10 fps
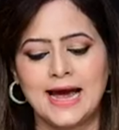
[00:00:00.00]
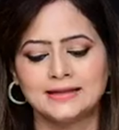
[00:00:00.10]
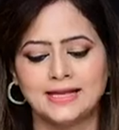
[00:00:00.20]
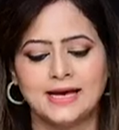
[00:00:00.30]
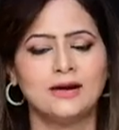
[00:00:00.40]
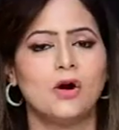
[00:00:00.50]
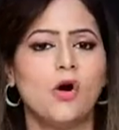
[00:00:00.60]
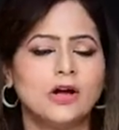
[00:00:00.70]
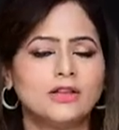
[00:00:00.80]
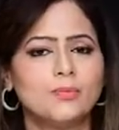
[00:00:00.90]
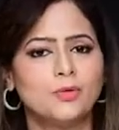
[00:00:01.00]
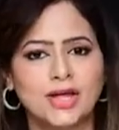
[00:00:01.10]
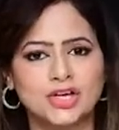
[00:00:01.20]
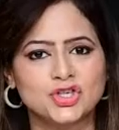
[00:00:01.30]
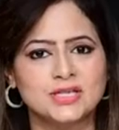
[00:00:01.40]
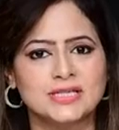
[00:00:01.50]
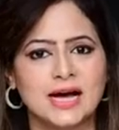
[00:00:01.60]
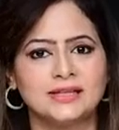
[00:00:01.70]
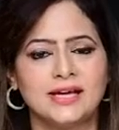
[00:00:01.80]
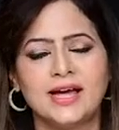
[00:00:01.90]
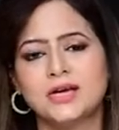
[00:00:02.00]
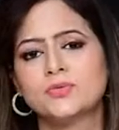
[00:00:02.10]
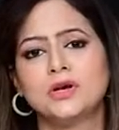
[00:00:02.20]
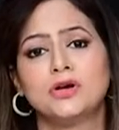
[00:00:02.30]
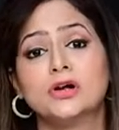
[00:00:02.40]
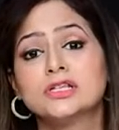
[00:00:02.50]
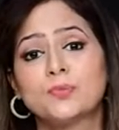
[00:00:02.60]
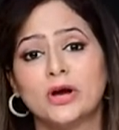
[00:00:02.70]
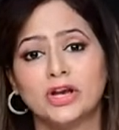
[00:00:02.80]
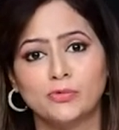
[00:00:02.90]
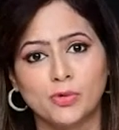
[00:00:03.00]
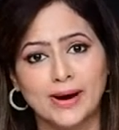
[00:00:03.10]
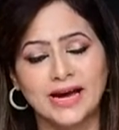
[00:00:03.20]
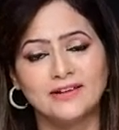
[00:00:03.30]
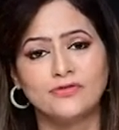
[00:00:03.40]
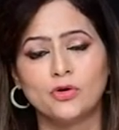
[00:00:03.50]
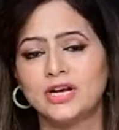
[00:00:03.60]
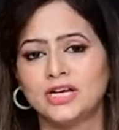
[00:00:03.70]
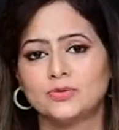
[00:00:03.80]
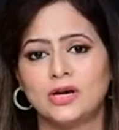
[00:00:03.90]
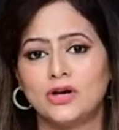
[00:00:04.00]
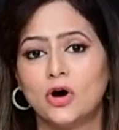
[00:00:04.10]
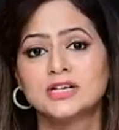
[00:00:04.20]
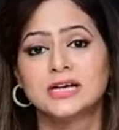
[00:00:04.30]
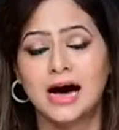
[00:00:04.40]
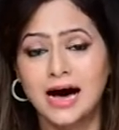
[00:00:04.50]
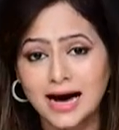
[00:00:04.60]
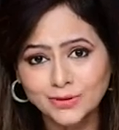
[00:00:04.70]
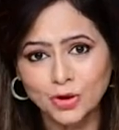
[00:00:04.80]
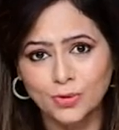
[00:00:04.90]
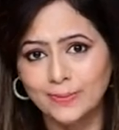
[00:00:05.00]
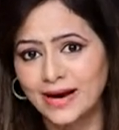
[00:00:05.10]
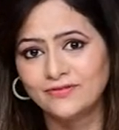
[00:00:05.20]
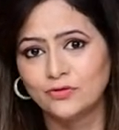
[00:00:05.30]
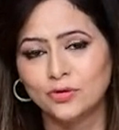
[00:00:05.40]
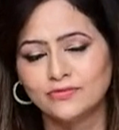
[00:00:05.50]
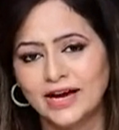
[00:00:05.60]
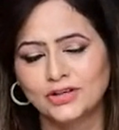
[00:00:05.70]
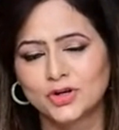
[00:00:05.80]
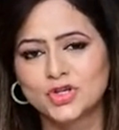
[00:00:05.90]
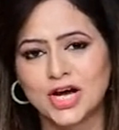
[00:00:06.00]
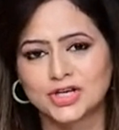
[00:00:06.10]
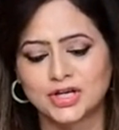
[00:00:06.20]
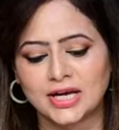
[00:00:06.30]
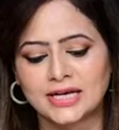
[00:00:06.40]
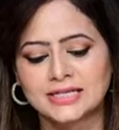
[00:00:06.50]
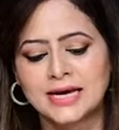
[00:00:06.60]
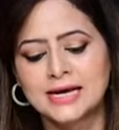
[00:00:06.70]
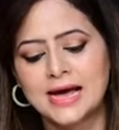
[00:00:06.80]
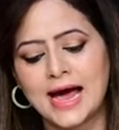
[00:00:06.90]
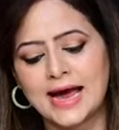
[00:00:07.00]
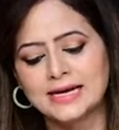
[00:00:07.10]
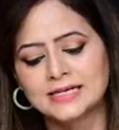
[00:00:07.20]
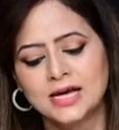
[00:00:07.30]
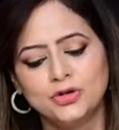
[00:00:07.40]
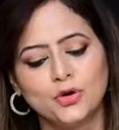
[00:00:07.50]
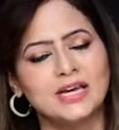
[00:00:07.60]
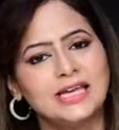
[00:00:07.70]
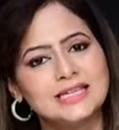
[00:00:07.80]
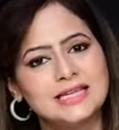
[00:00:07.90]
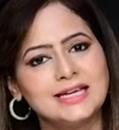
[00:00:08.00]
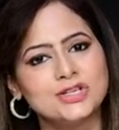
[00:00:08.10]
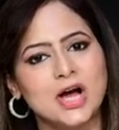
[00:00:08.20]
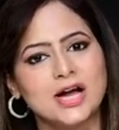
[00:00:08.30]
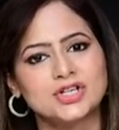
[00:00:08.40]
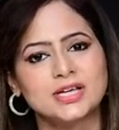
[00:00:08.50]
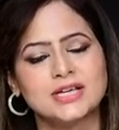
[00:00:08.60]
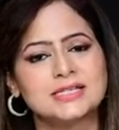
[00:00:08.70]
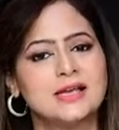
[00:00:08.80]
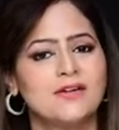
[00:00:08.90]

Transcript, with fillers: and then all the protections are there. It will not spoil your mobile phone, it will not harm your mobile phone while you're charging it and you can easily charge this